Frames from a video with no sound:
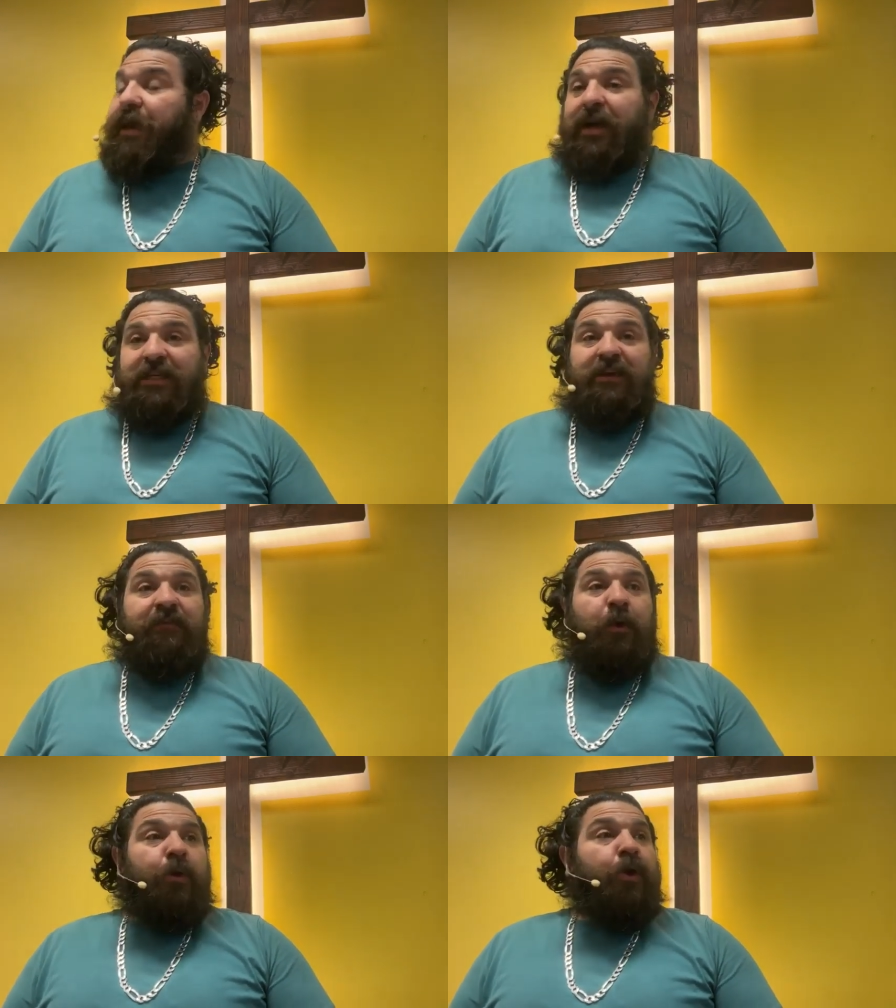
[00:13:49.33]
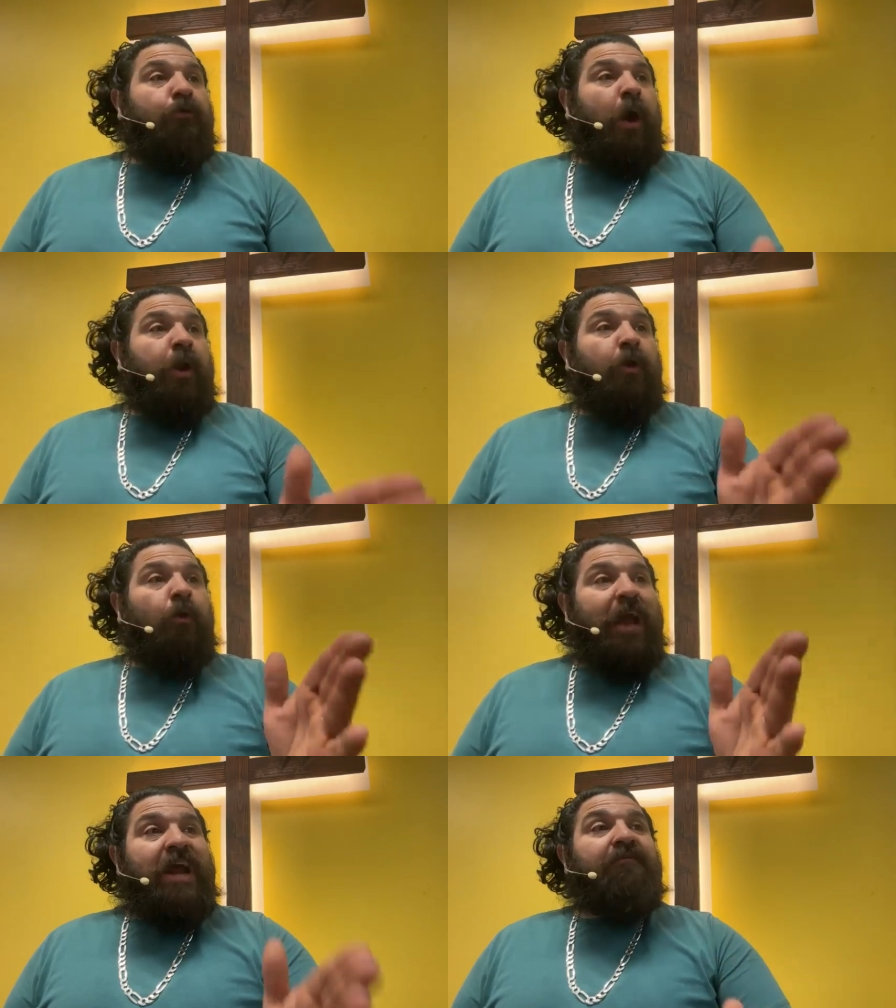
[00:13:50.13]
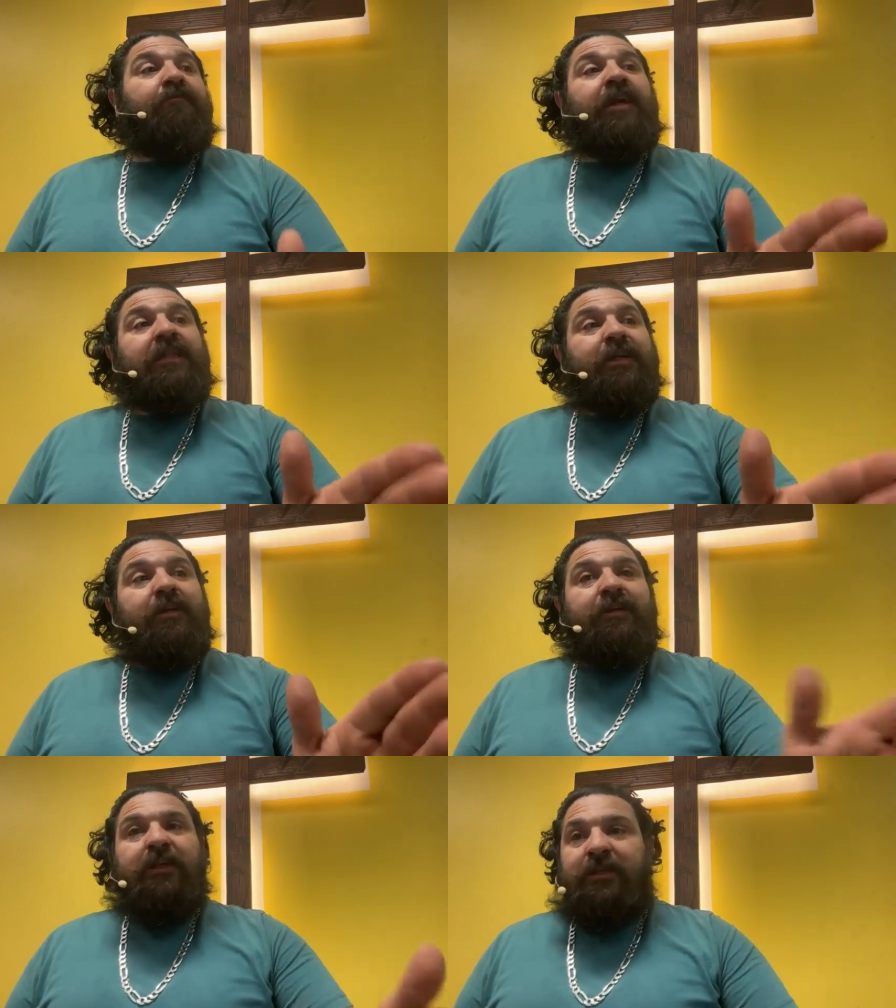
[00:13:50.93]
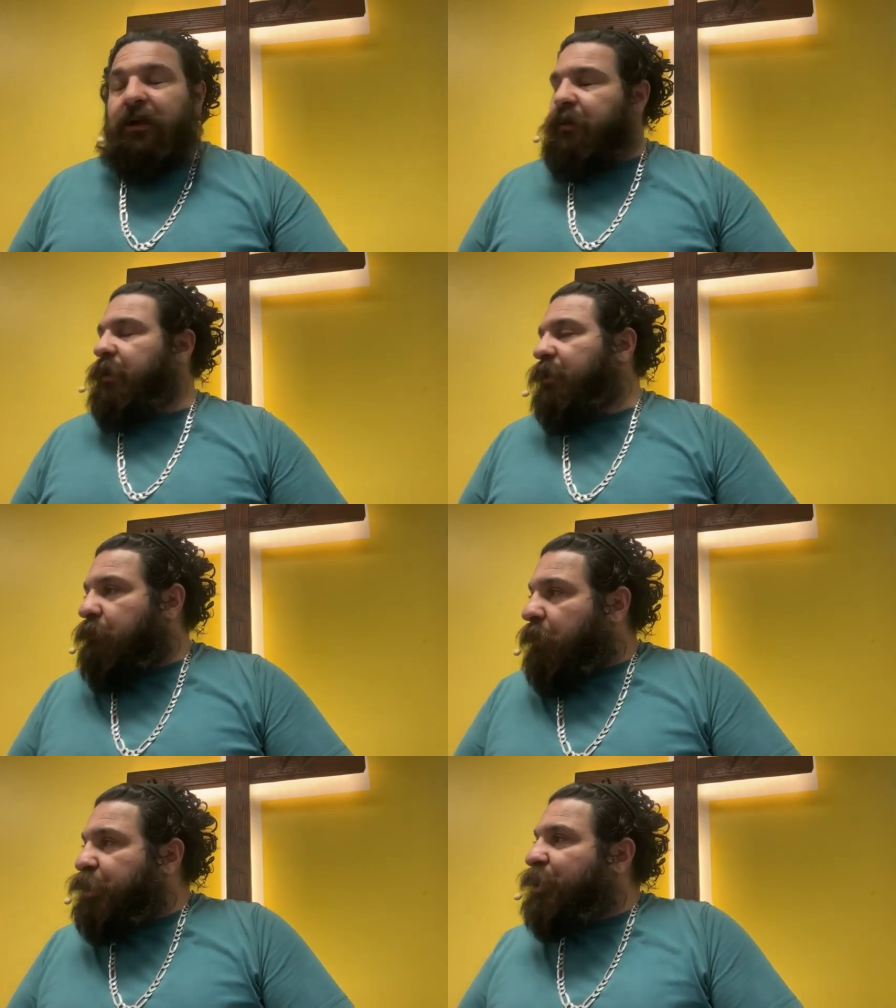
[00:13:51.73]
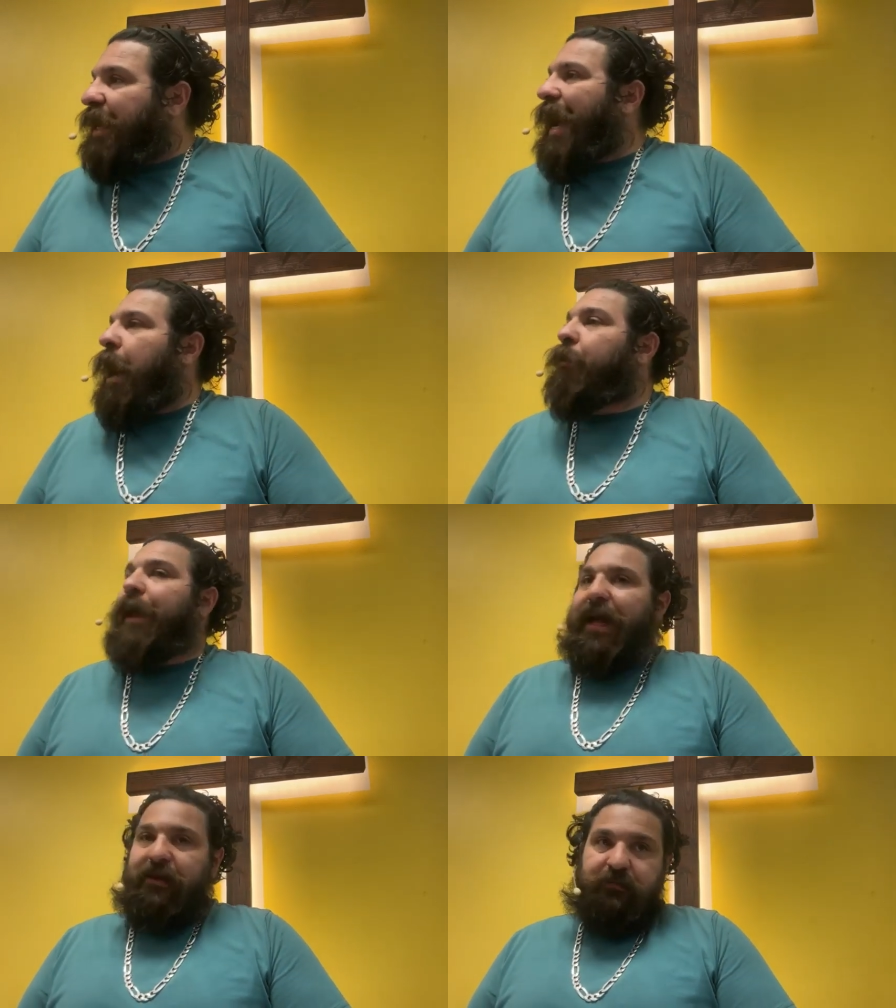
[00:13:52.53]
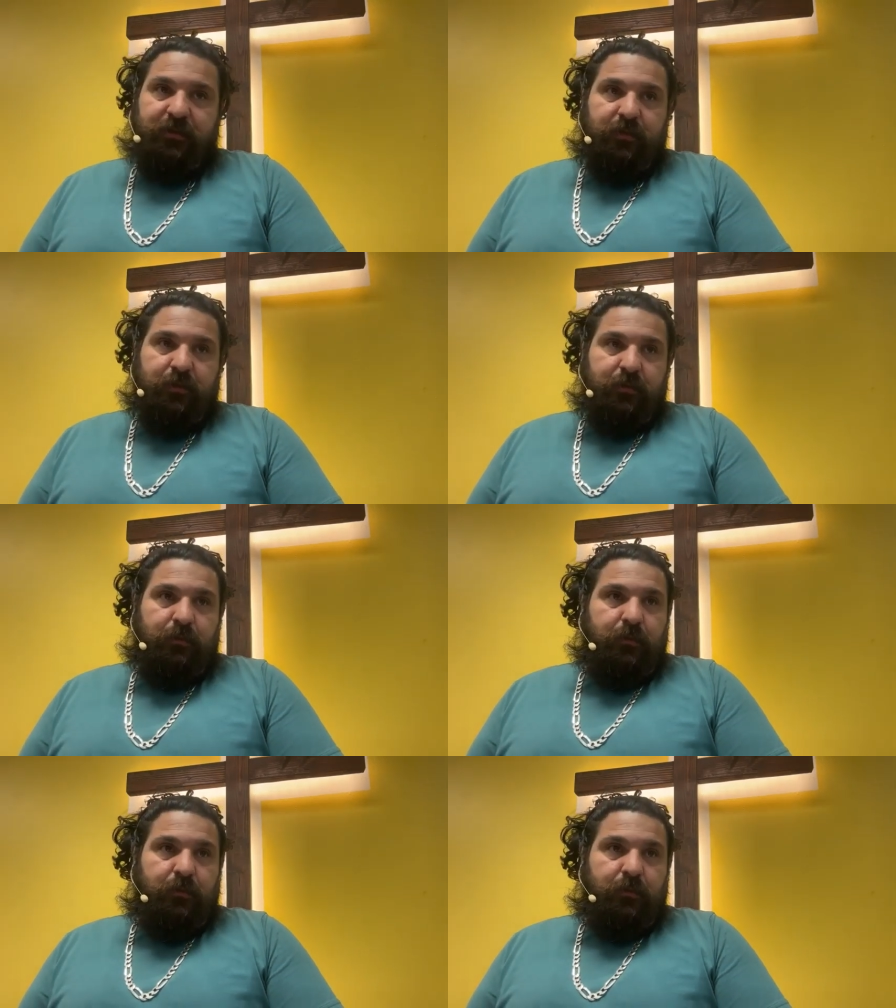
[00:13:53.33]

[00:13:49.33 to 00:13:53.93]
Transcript: Because if they were to chronicle every little detail, it'd look much like our lives.